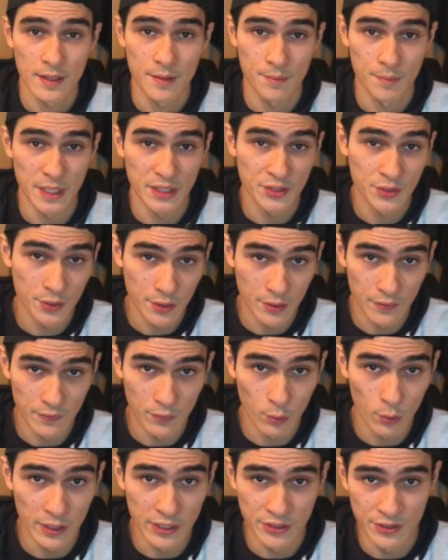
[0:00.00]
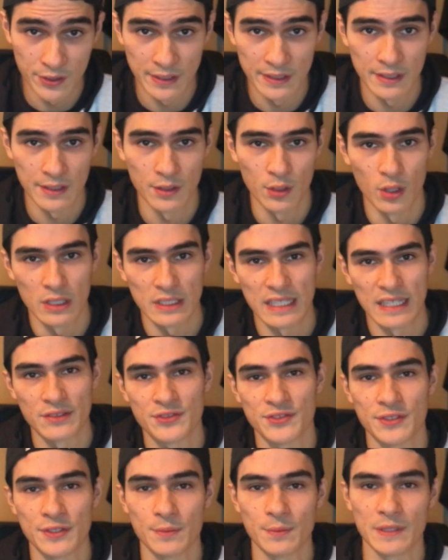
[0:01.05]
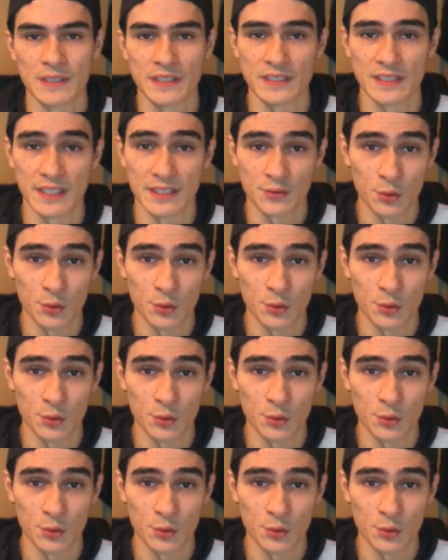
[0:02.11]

Make sure you avoid shooting the knockdown shield because this